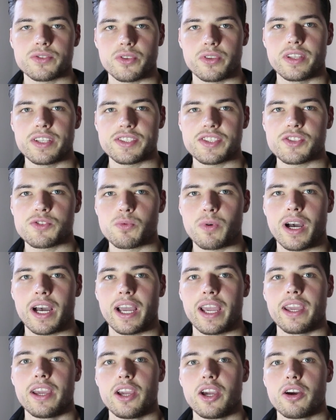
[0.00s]
So this is
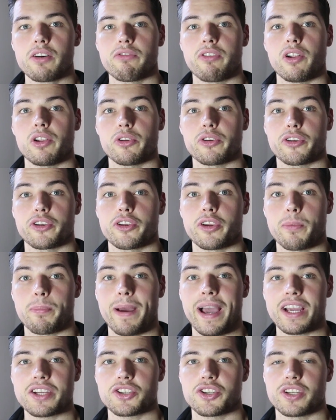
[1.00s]
why following your
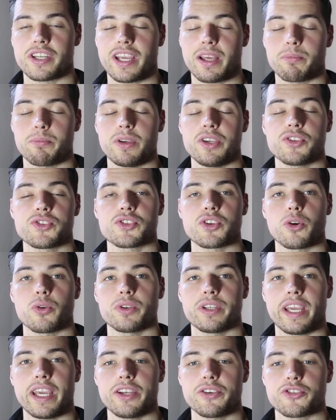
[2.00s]
passion can be
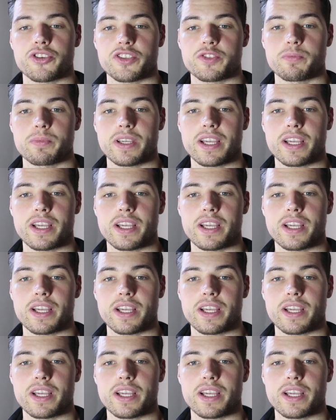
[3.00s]
so dangerous,